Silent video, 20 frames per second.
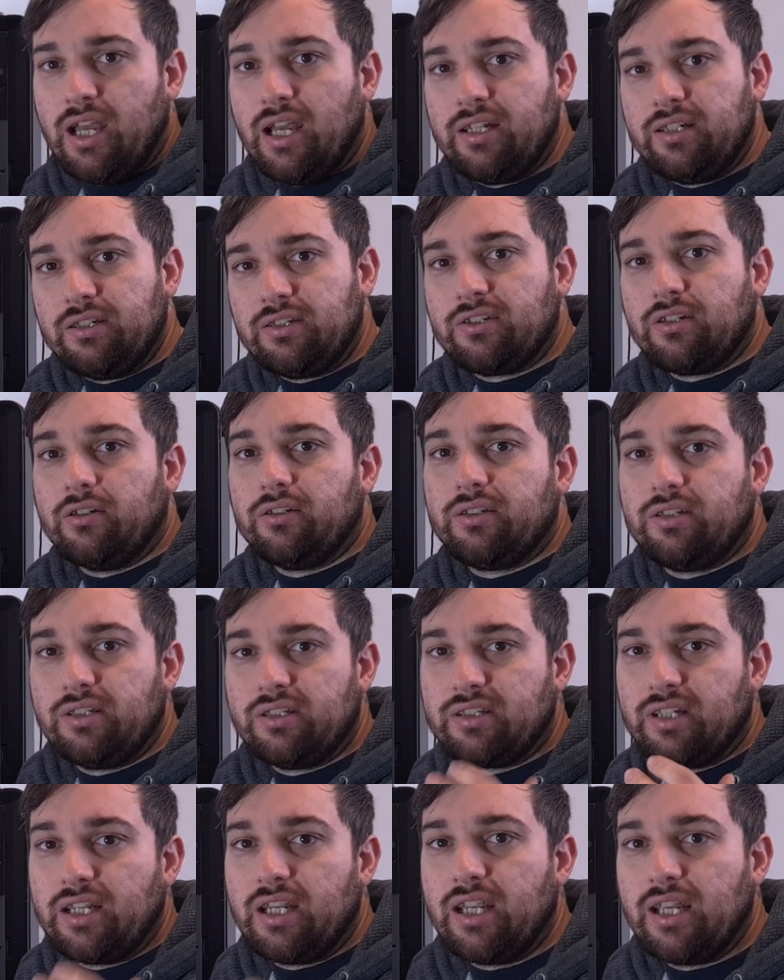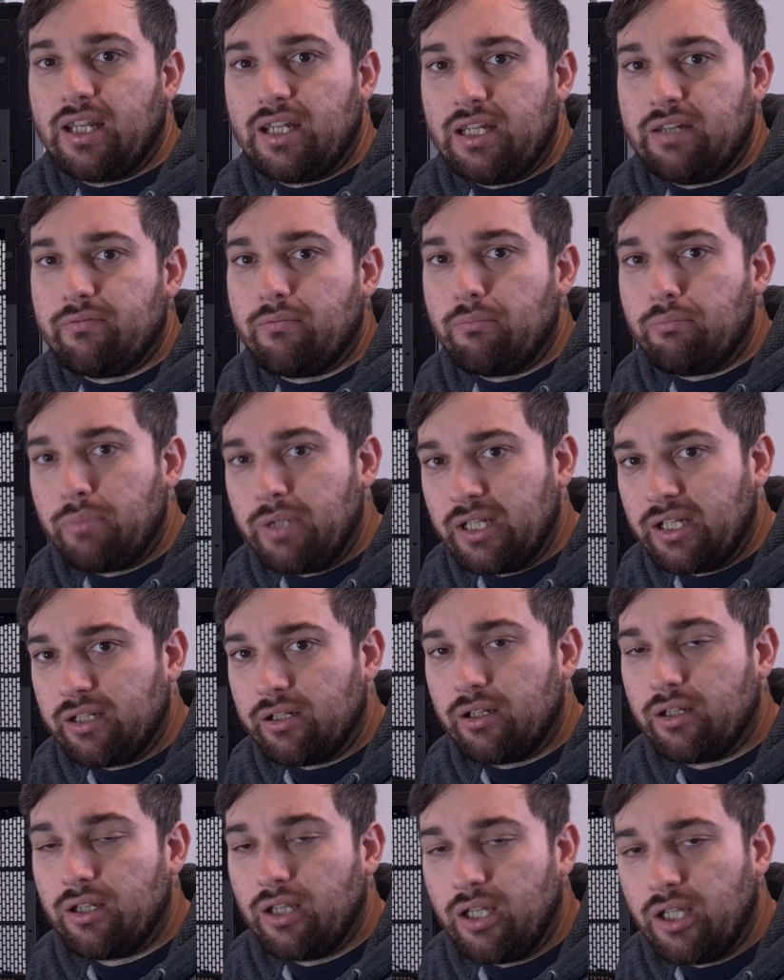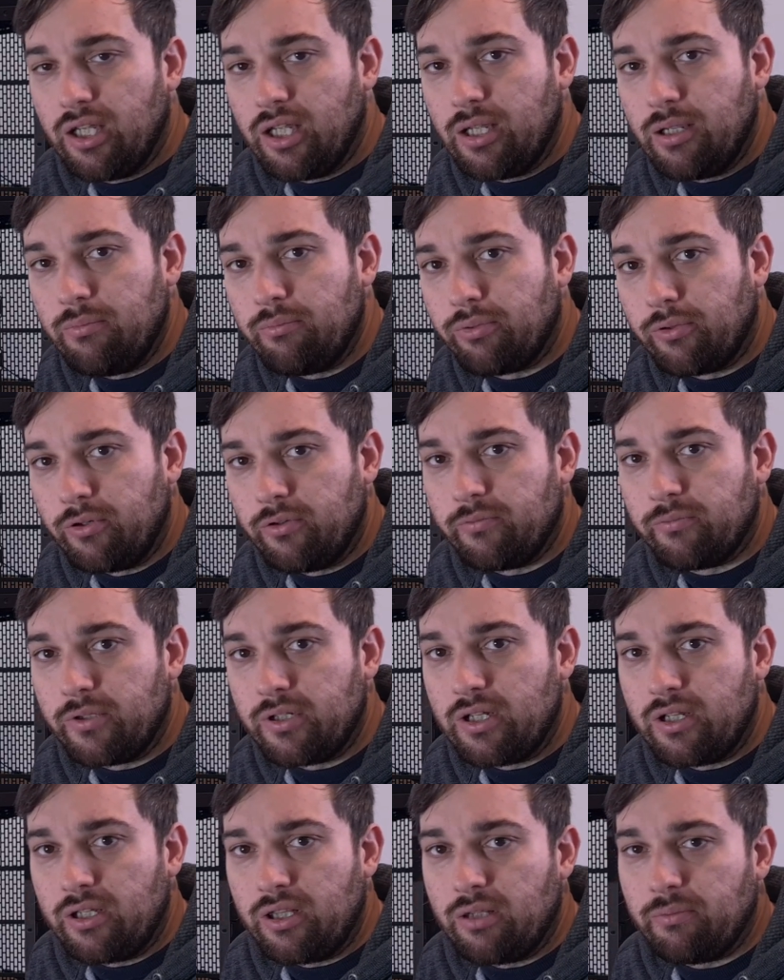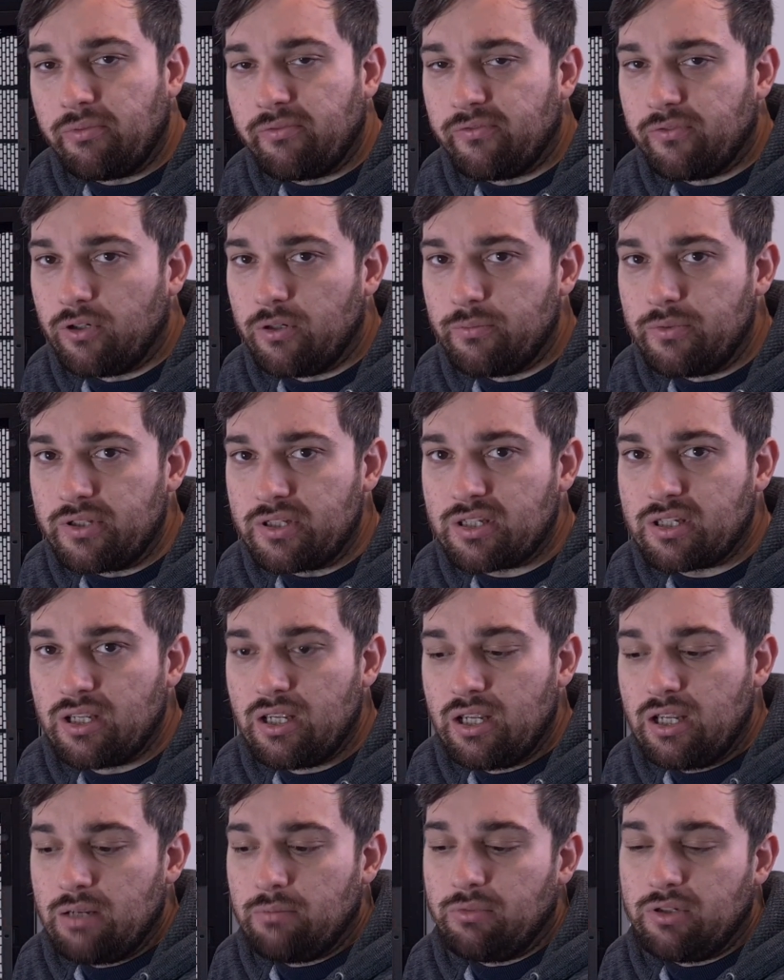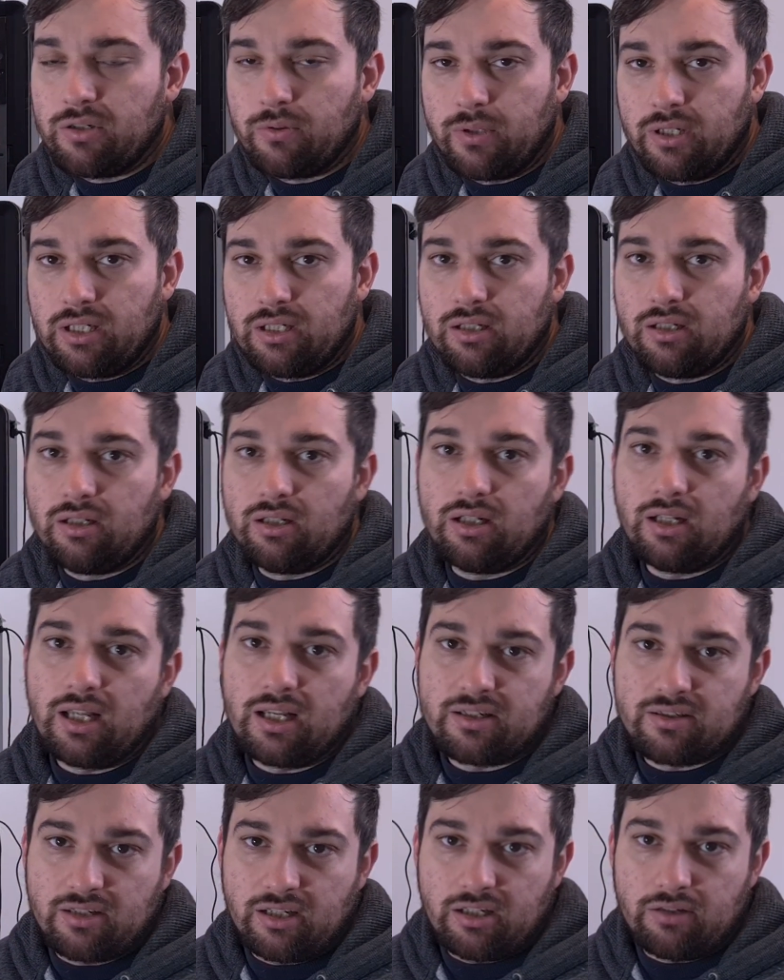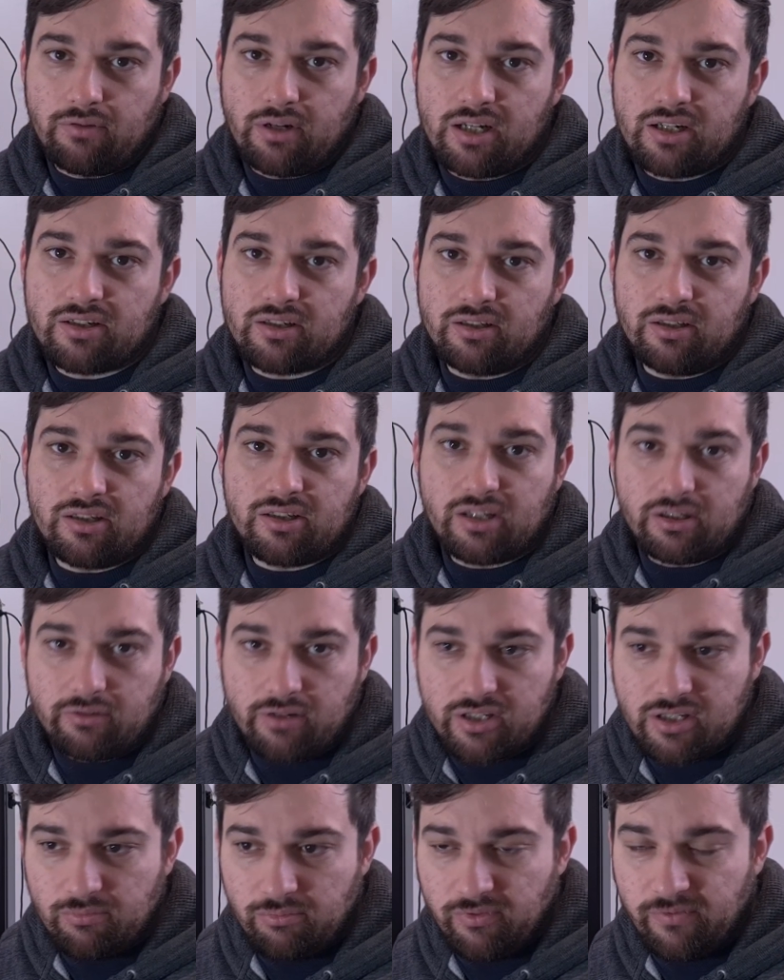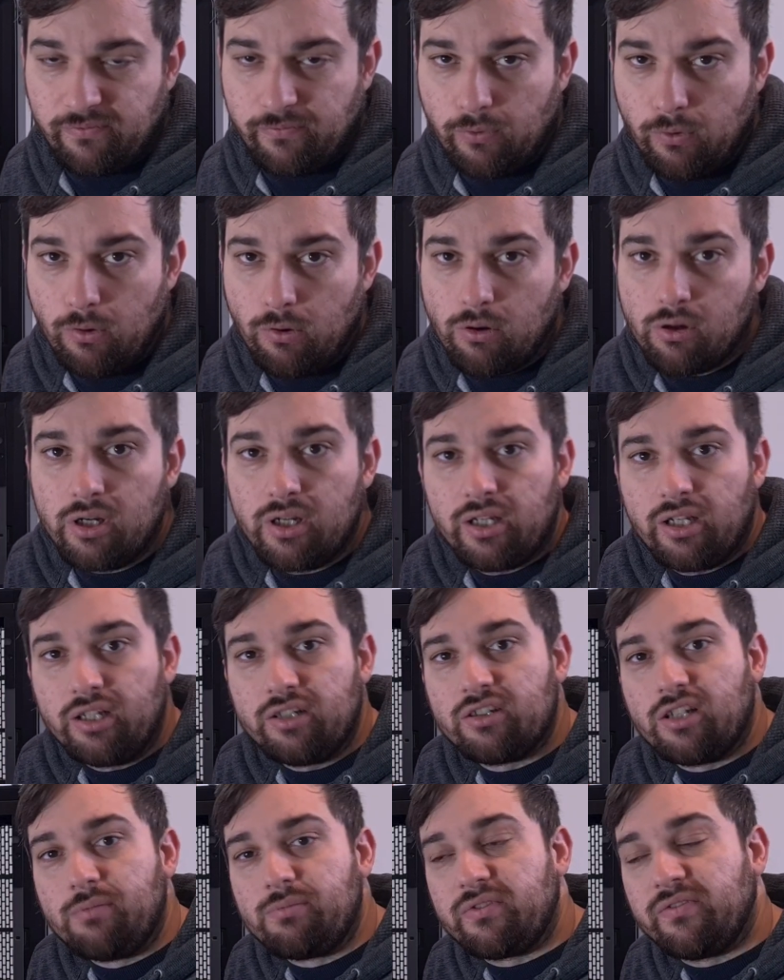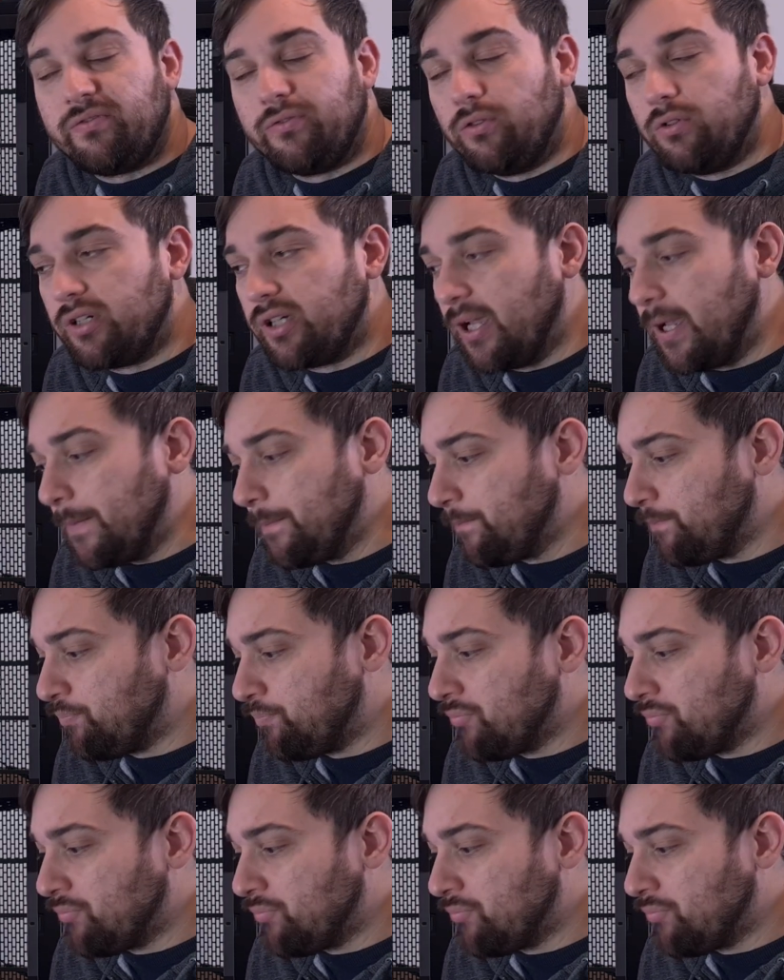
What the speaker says: and you start to see an even bigger improvement in the performance between last generation and the generation before in terms of 4K.